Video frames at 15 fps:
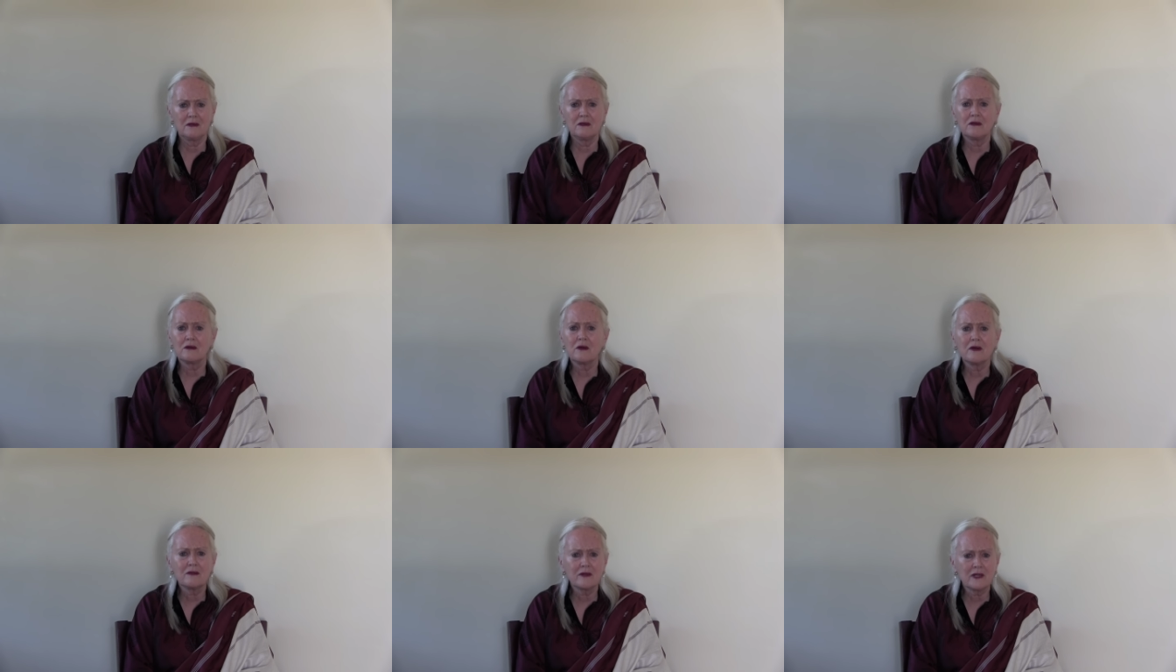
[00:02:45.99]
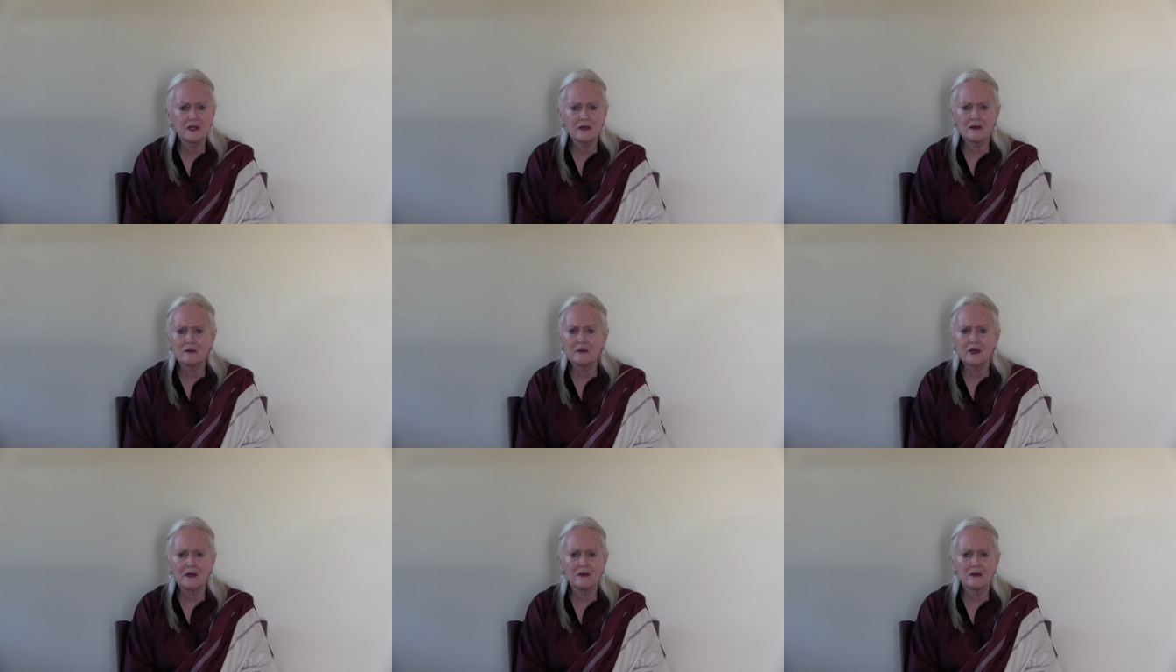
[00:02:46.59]
did you ever hear
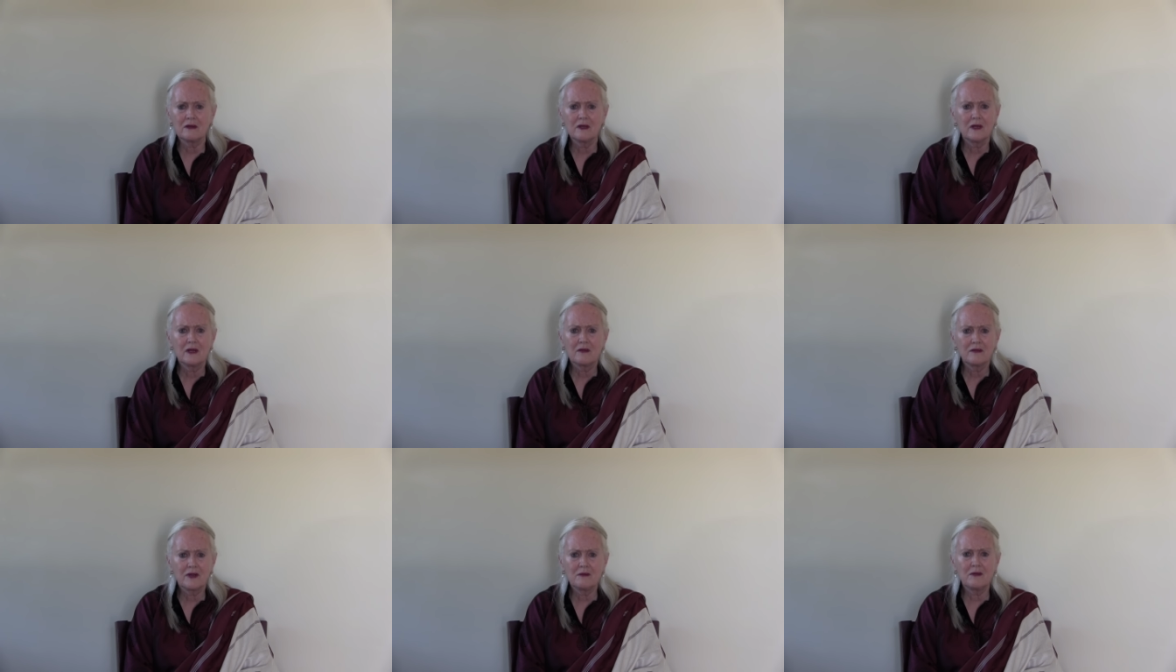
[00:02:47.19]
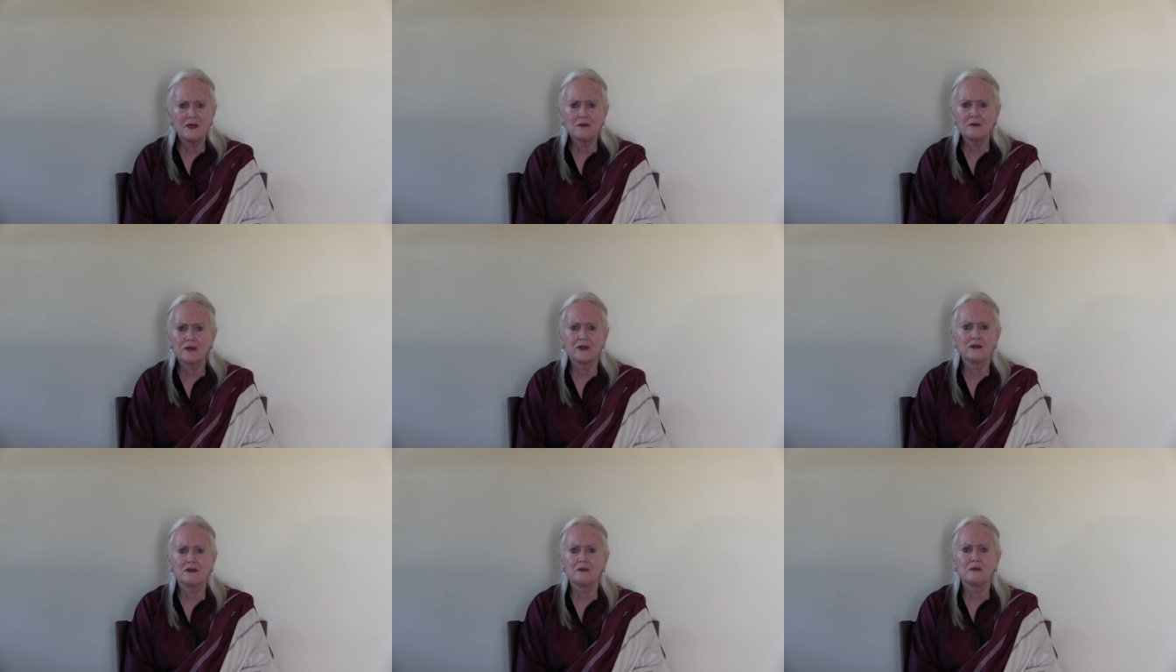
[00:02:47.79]
about feminine
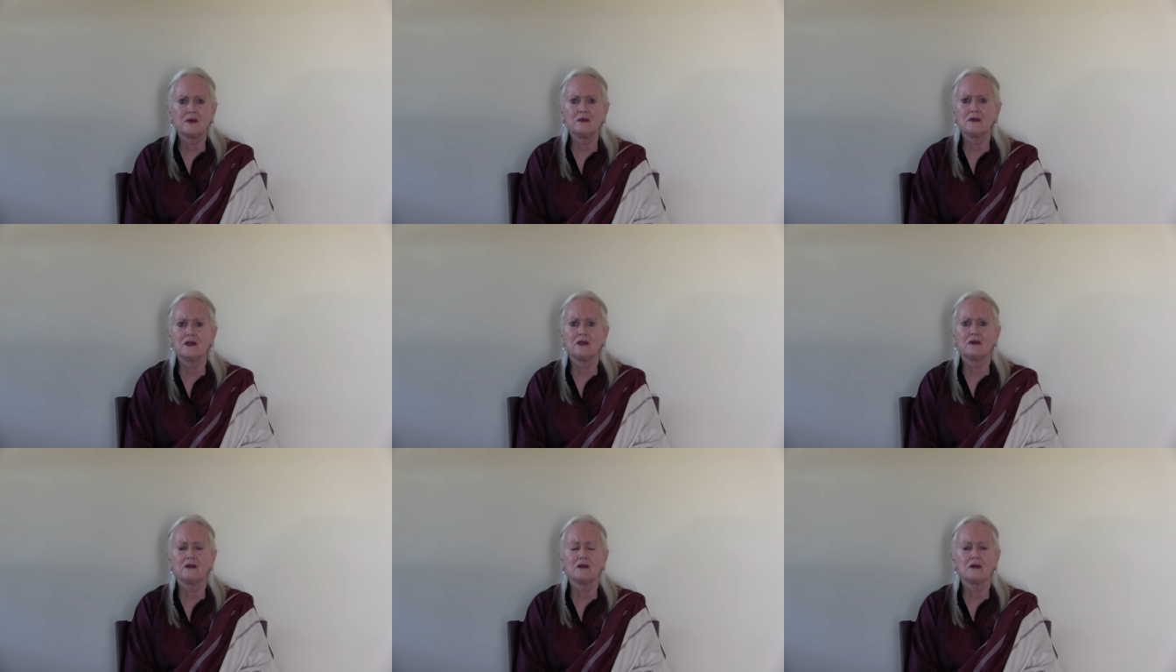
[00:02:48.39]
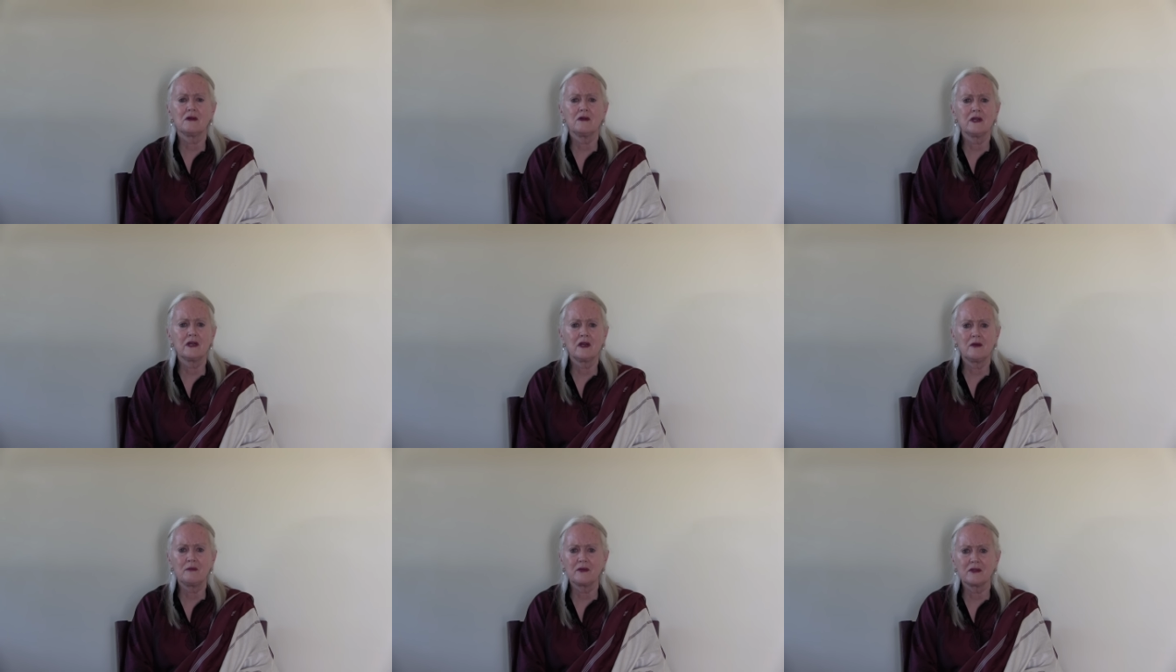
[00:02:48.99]
principle when you were
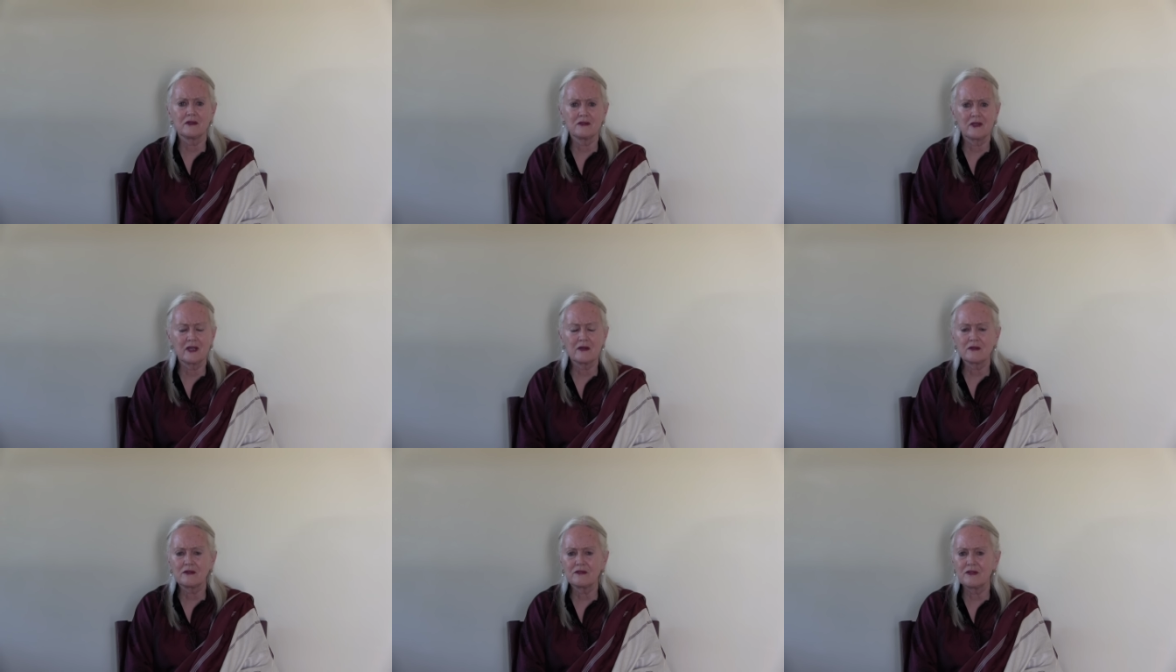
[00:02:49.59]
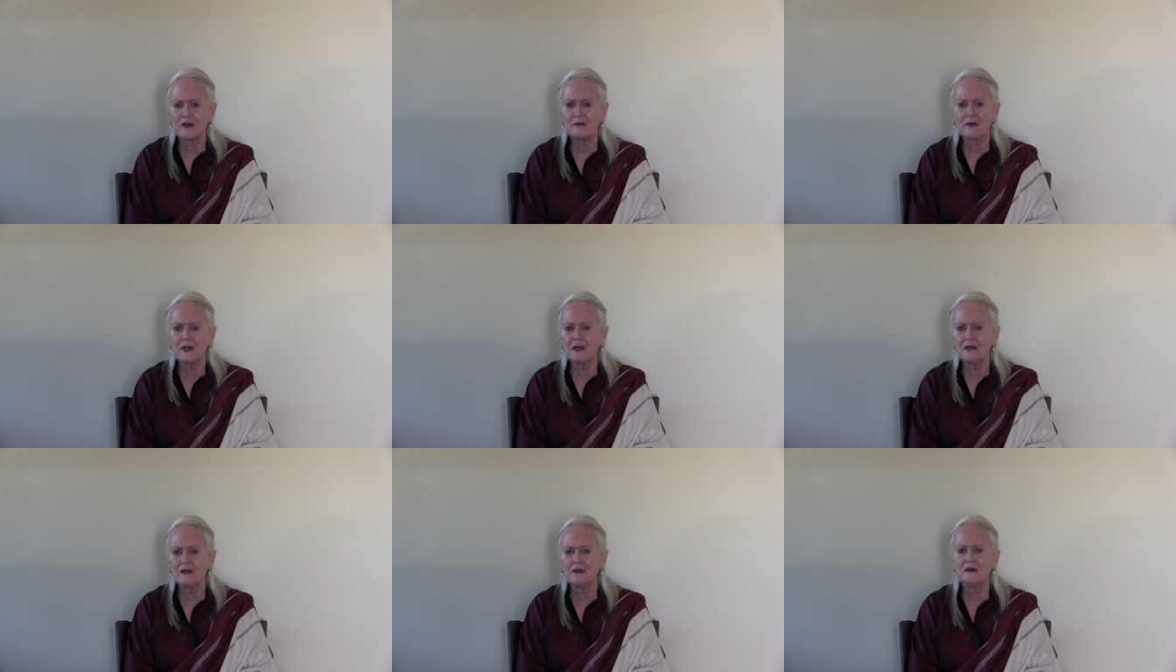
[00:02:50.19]
growing up or the sacred
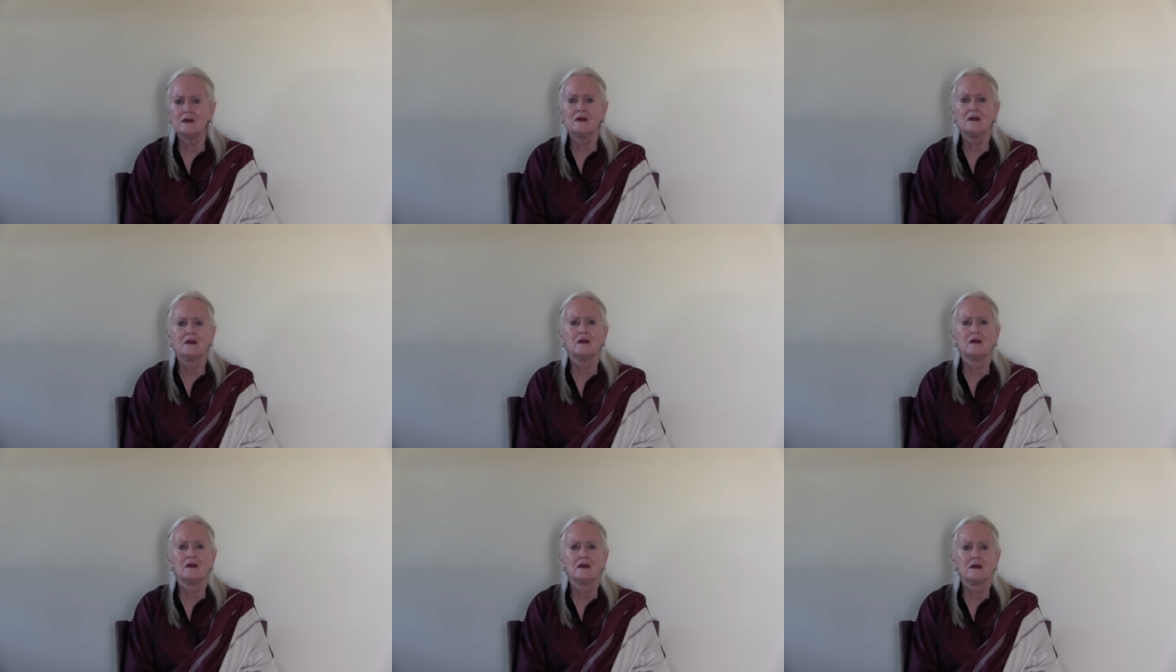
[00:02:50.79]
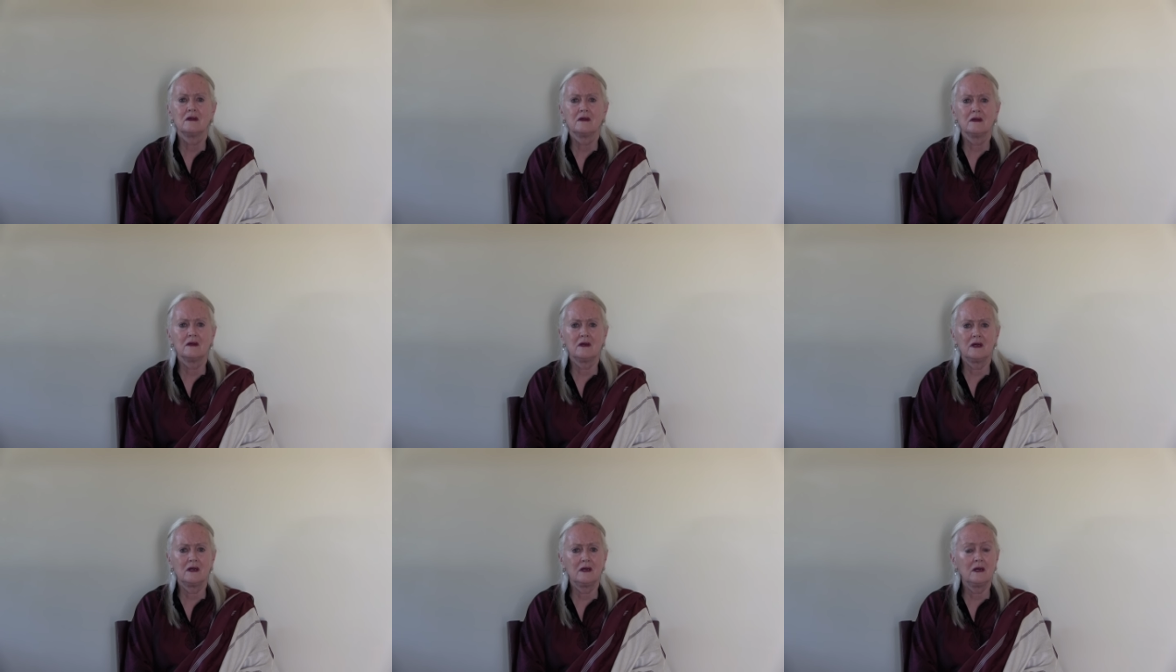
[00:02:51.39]
feminine?
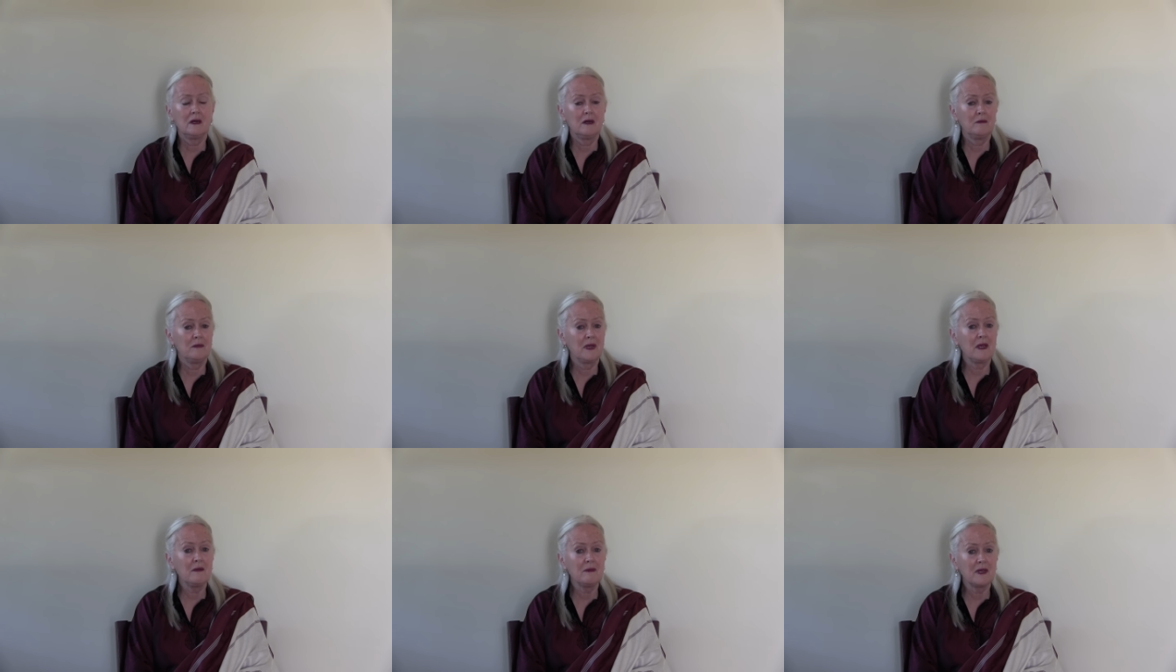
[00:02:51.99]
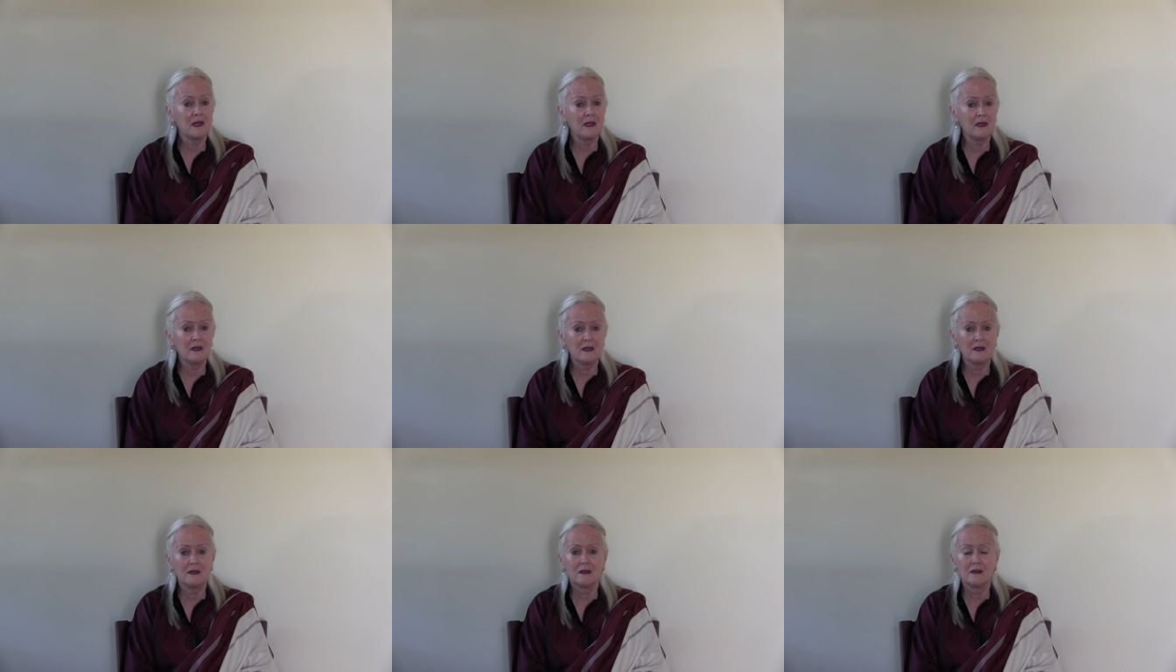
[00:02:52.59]
Uh,
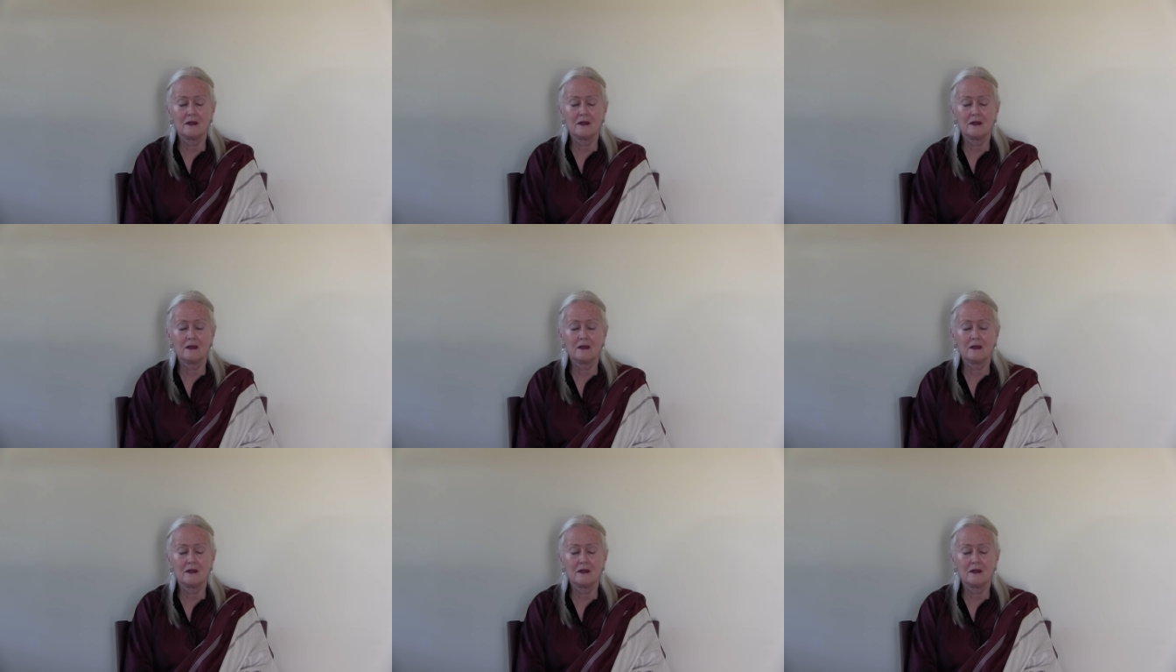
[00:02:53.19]
maybe,